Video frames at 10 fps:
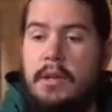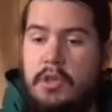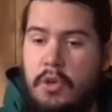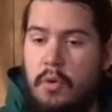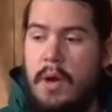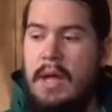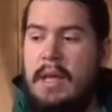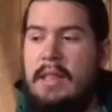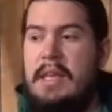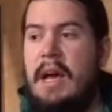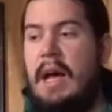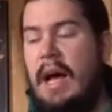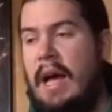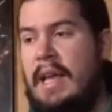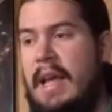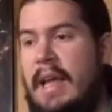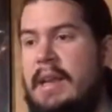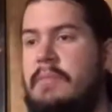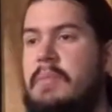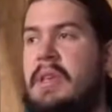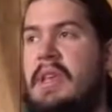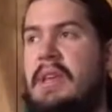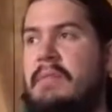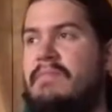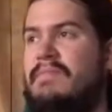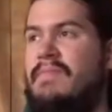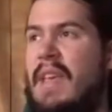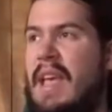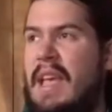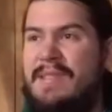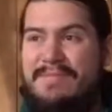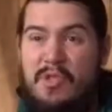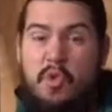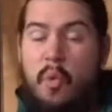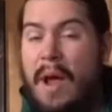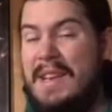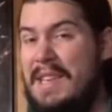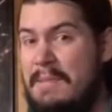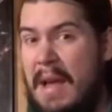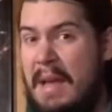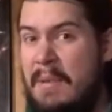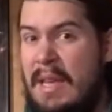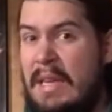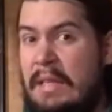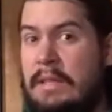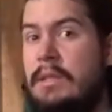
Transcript: to the high end being 20 maybe.